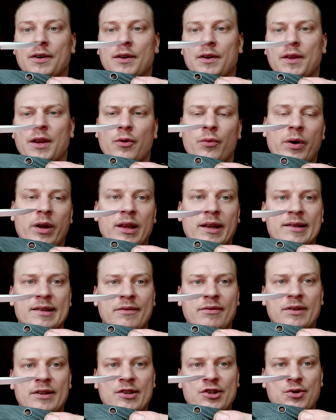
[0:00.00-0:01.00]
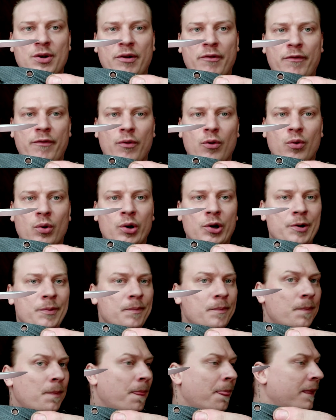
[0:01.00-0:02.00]
They're relatively
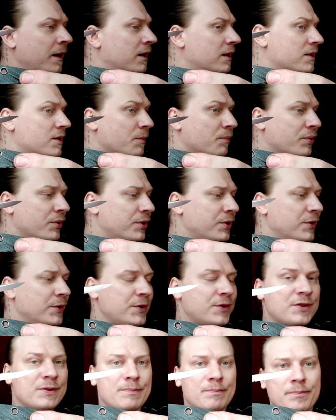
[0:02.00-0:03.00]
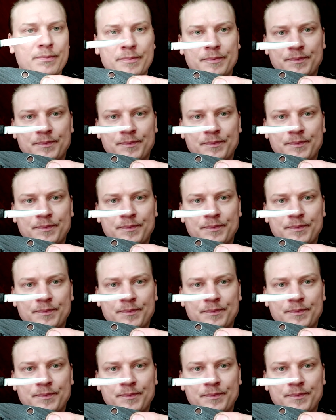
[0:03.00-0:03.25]
straightforward to produce,